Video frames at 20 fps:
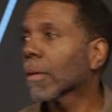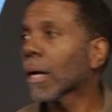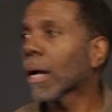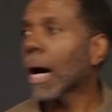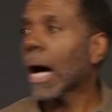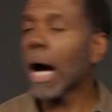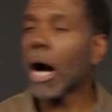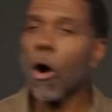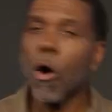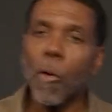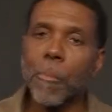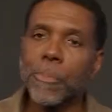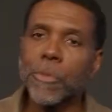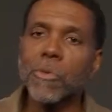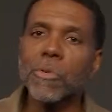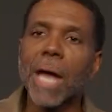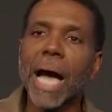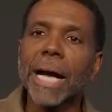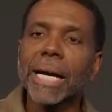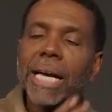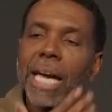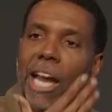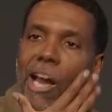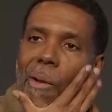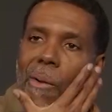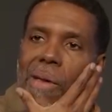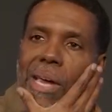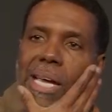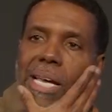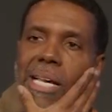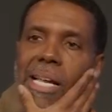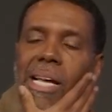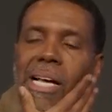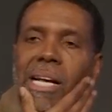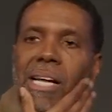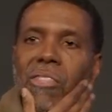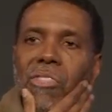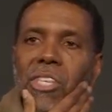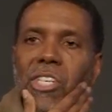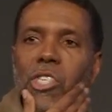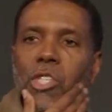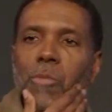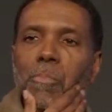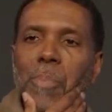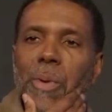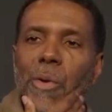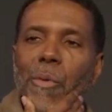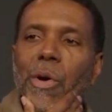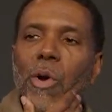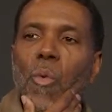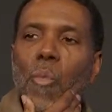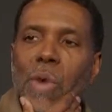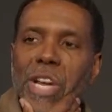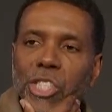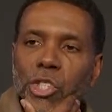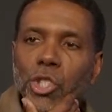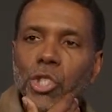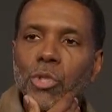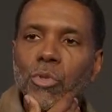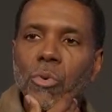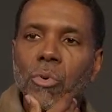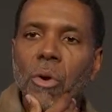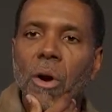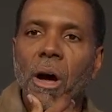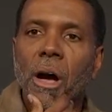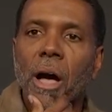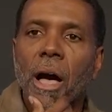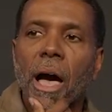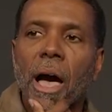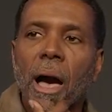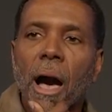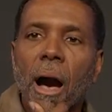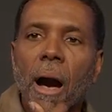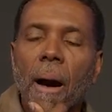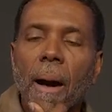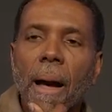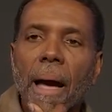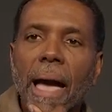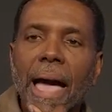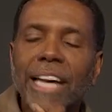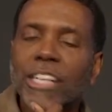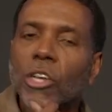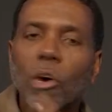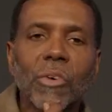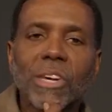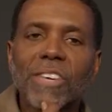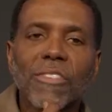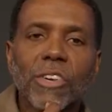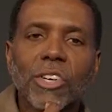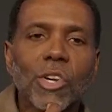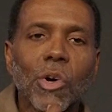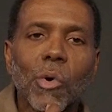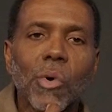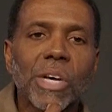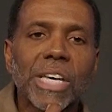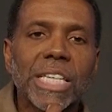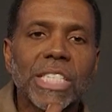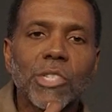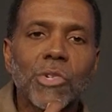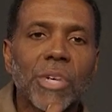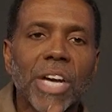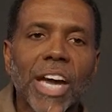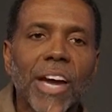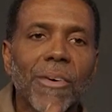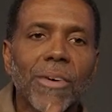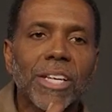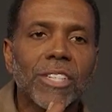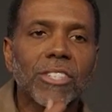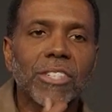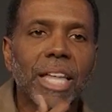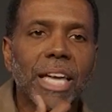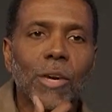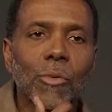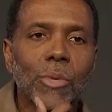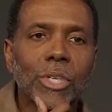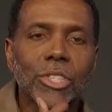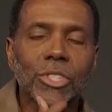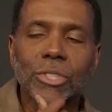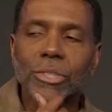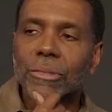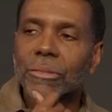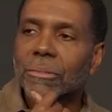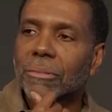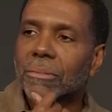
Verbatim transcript: I hope you're not carrying this spirit with you and don't even know you carrying this thing with you.